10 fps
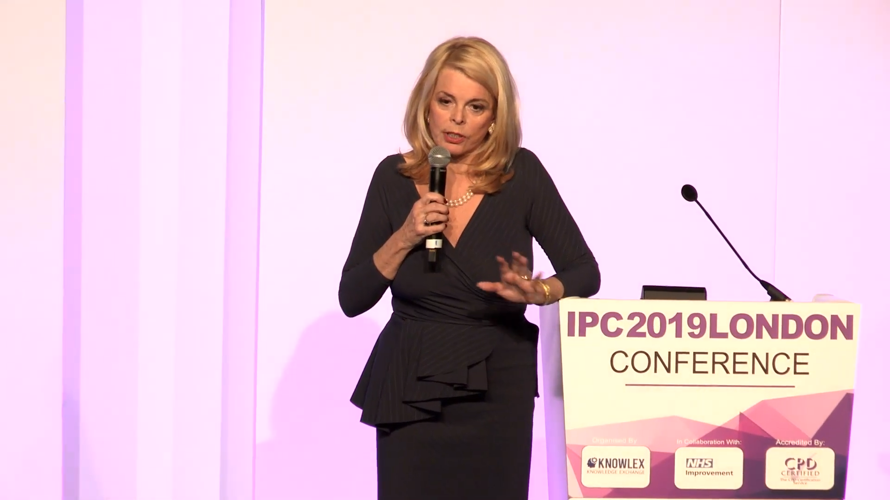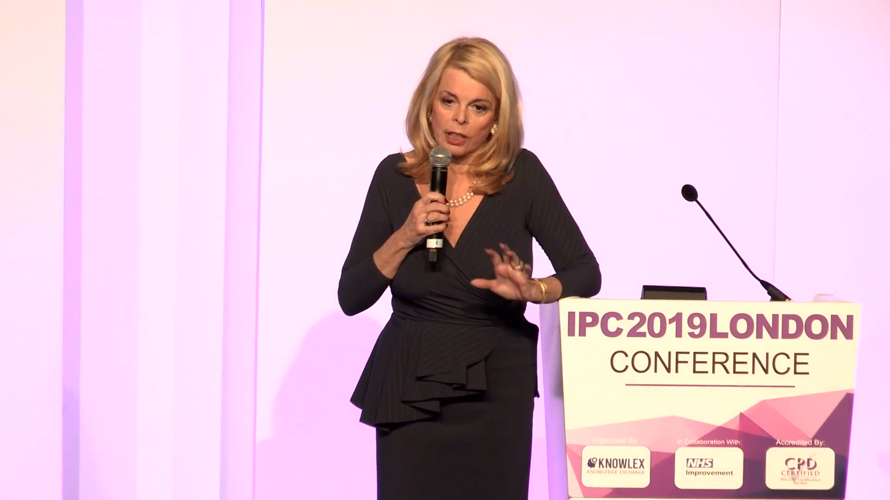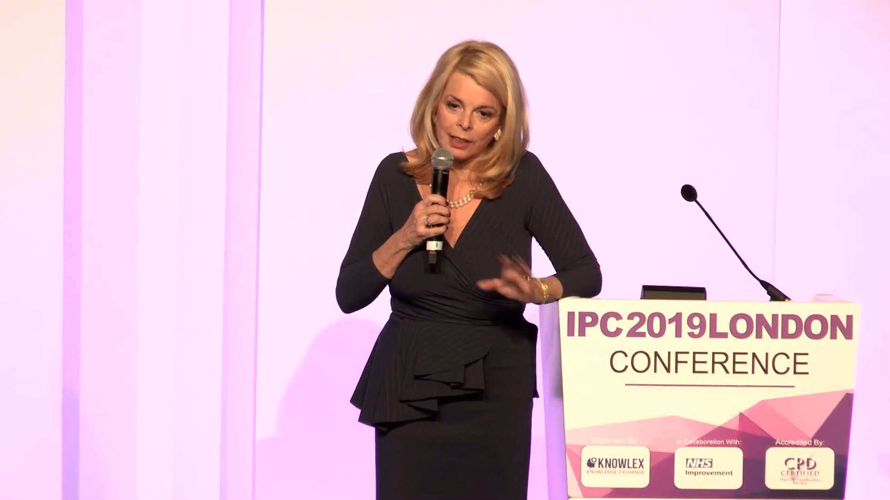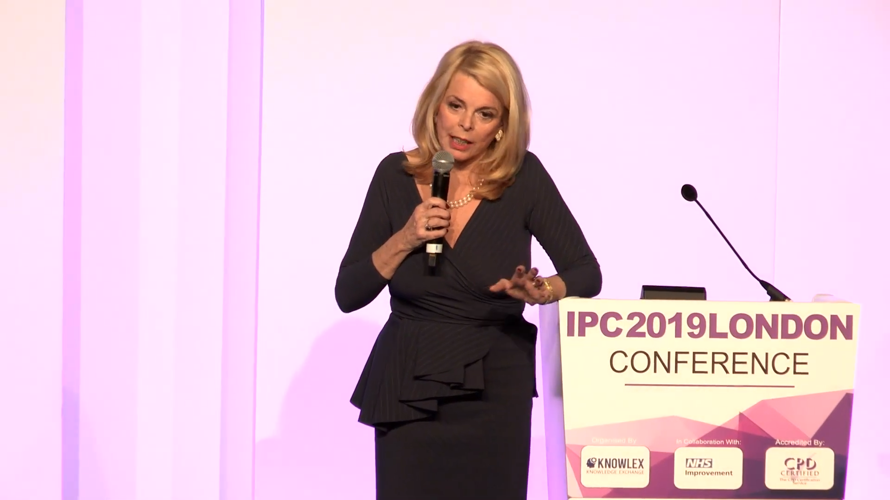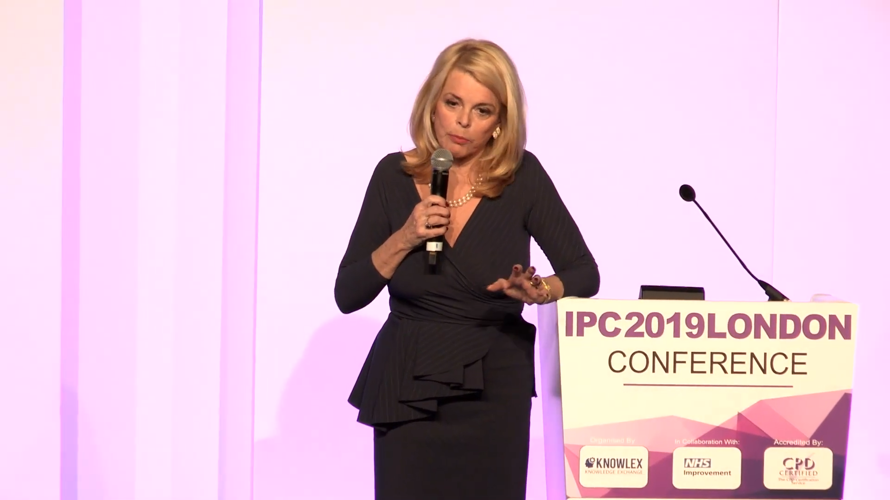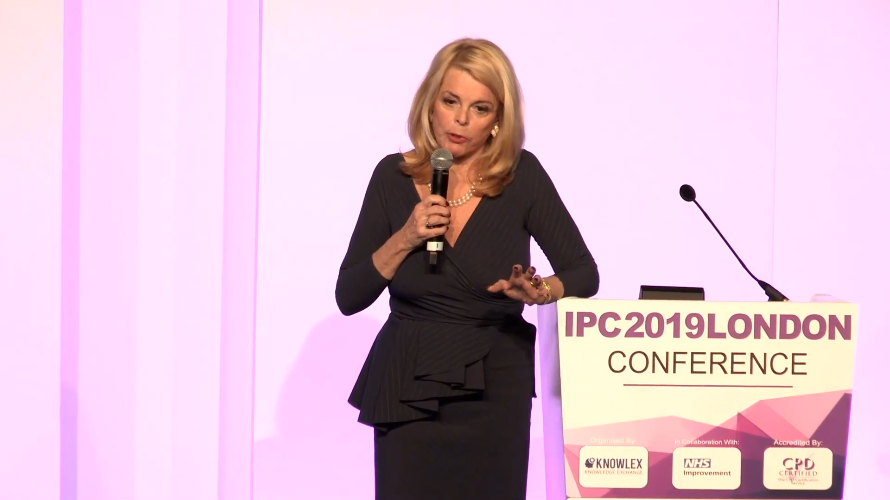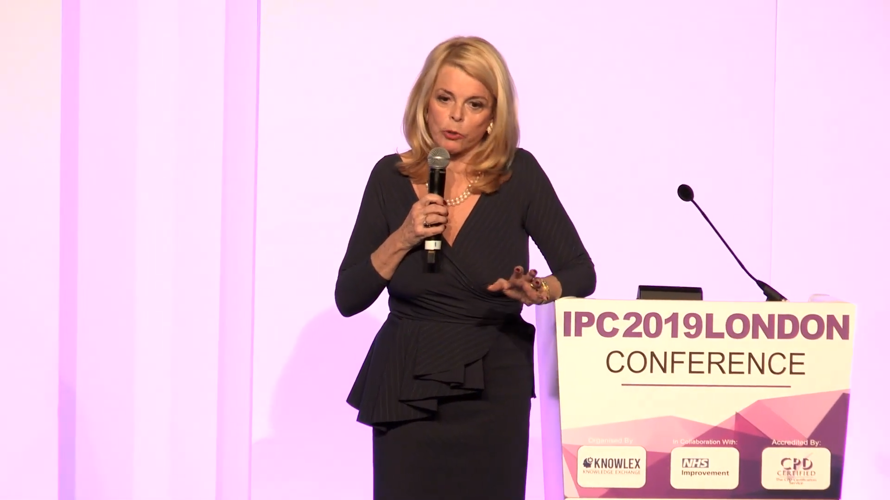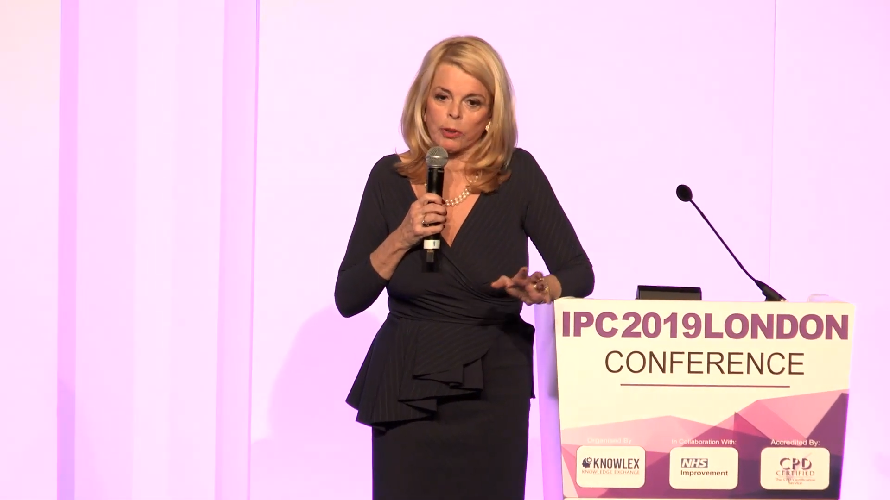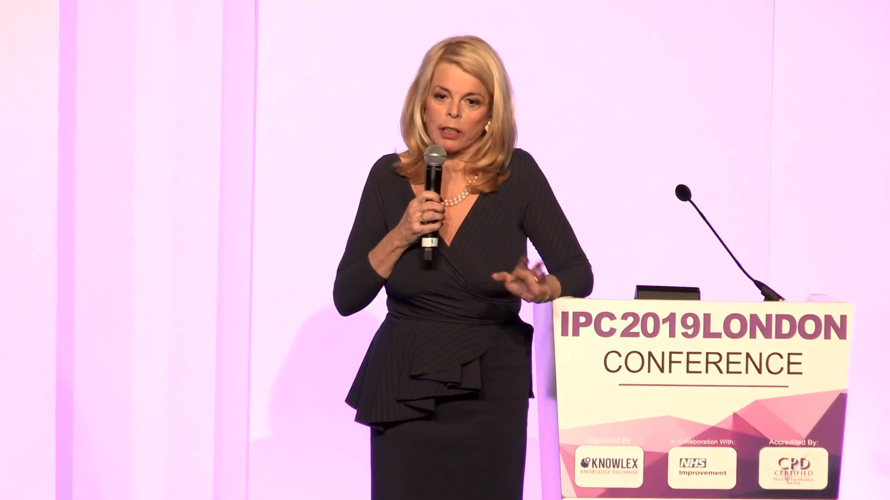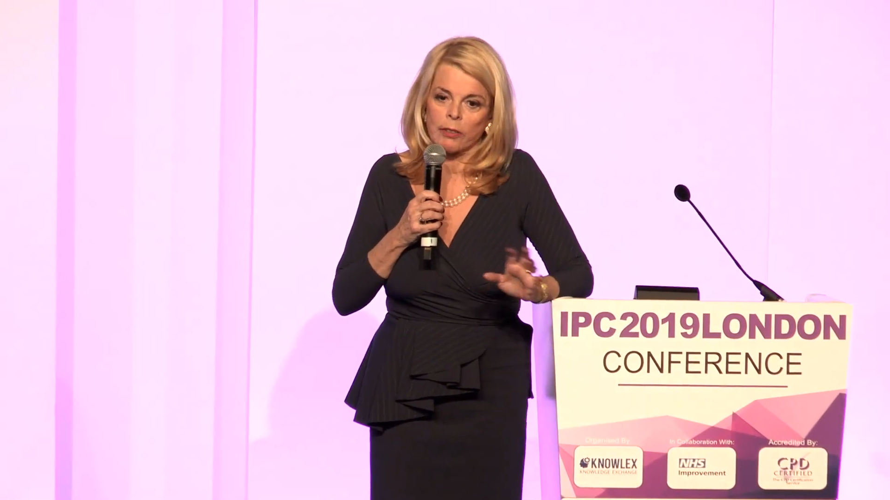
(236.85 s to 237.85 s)
the link
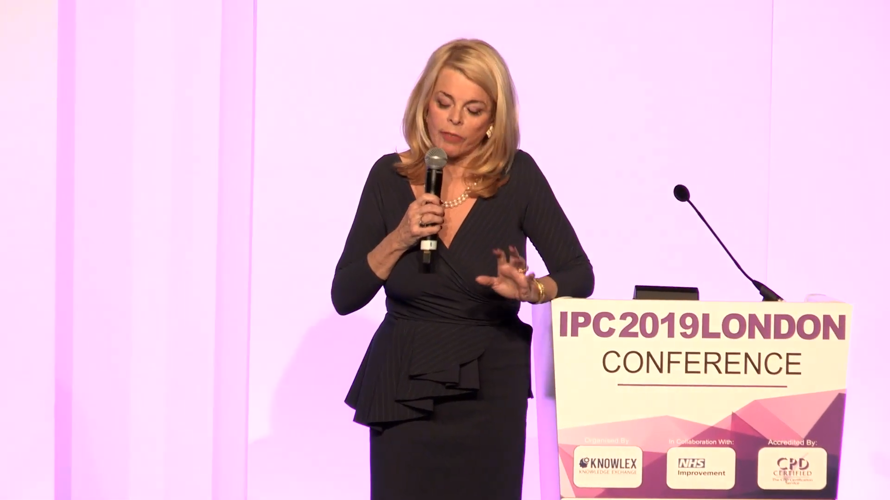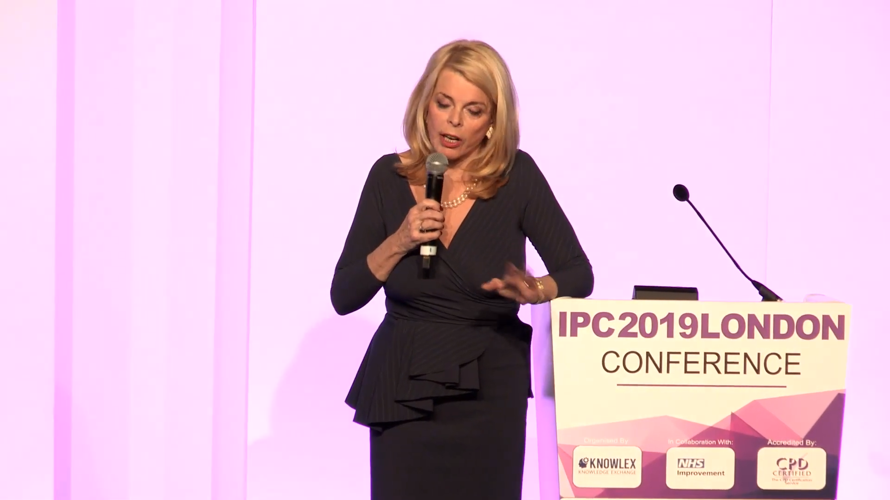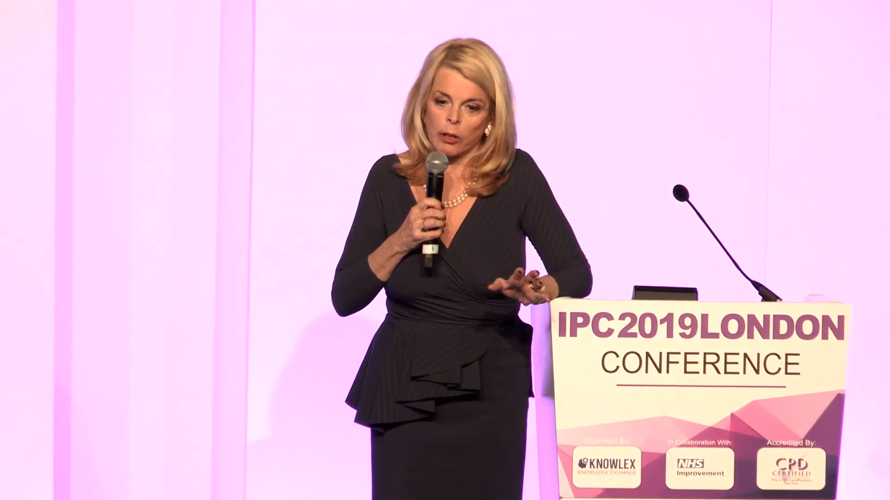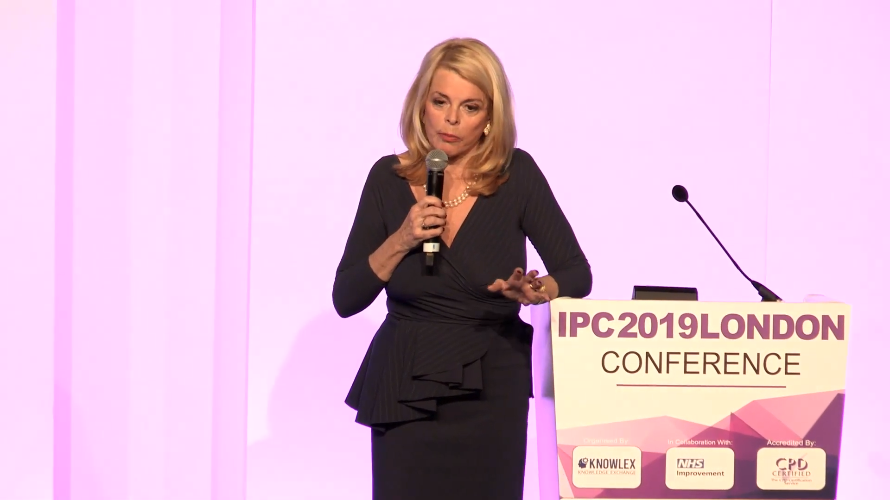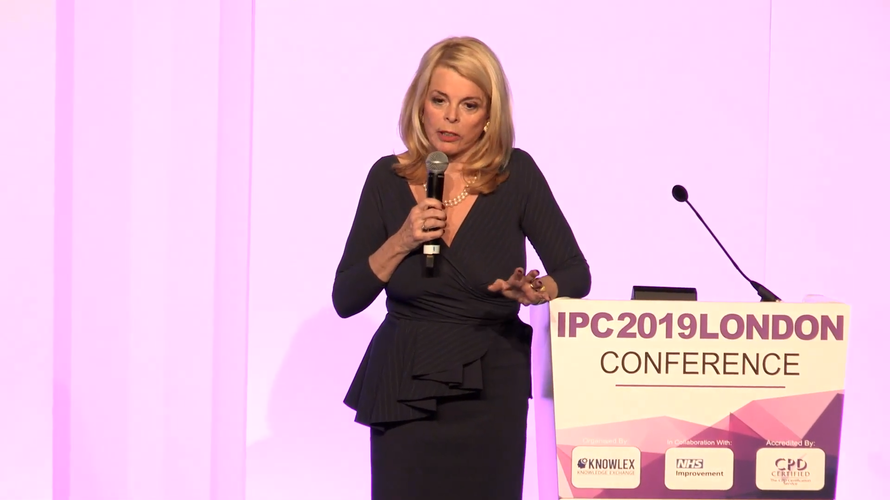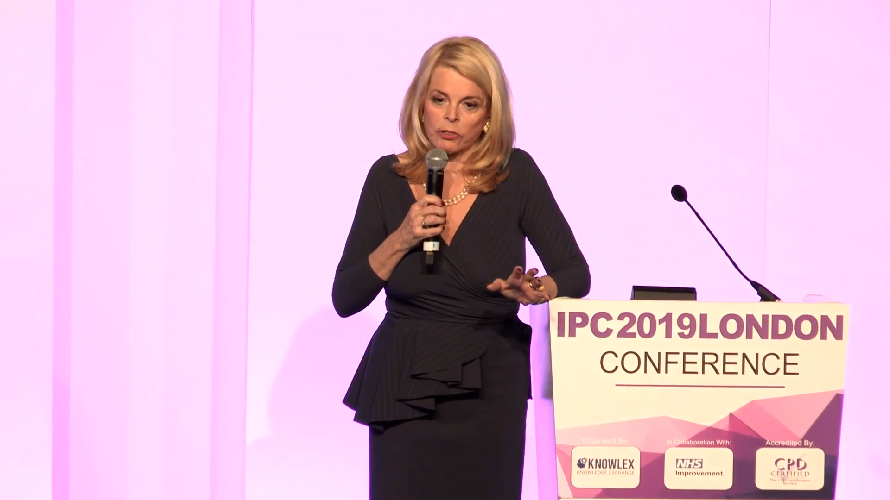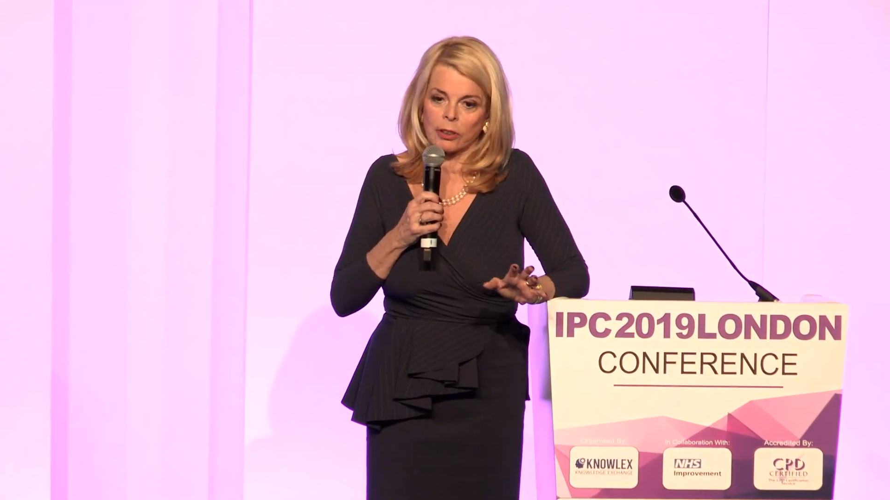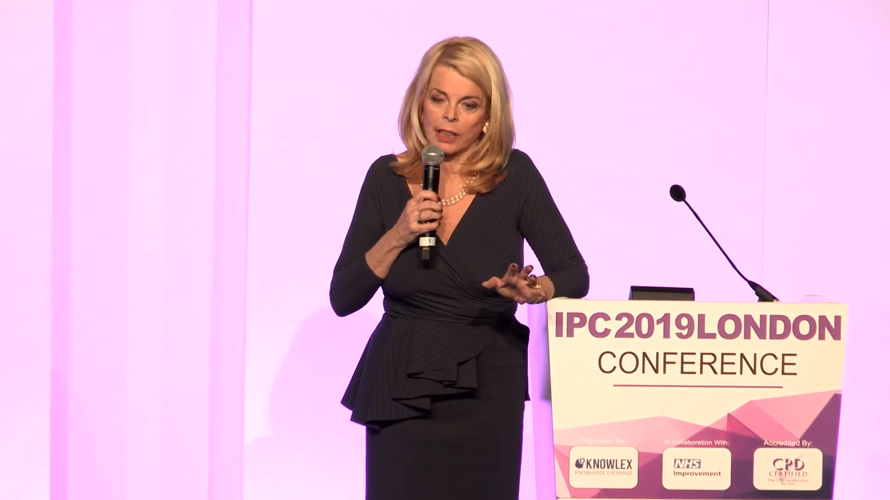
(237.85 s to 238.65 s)
between environmental